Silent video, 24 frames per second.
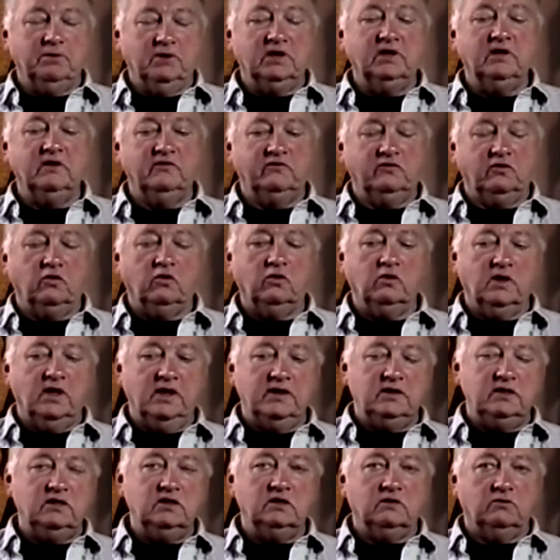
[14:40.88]
But his whole
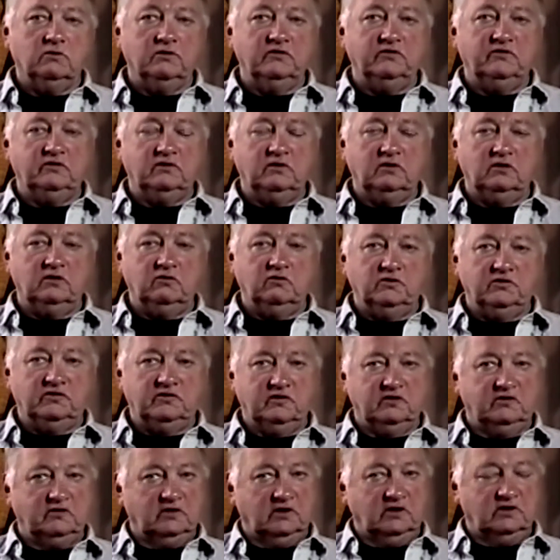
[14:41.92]
idea was to
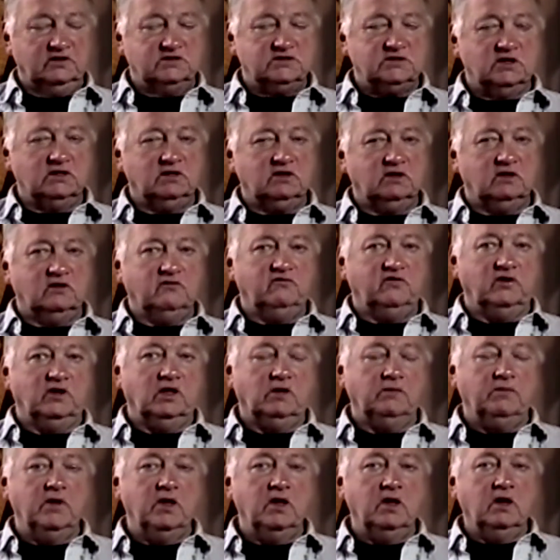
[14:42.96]
start to
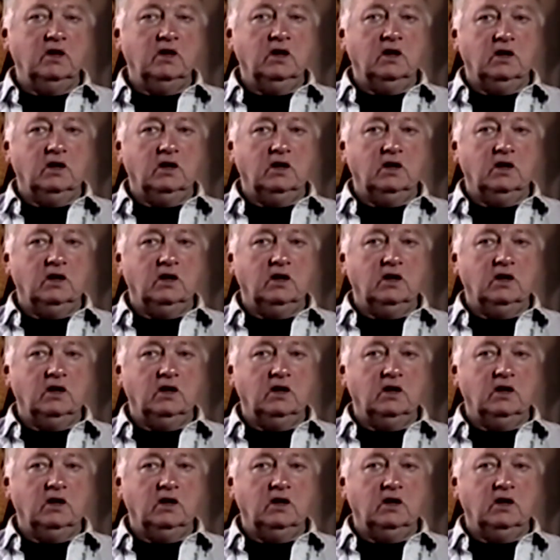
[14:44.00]
develop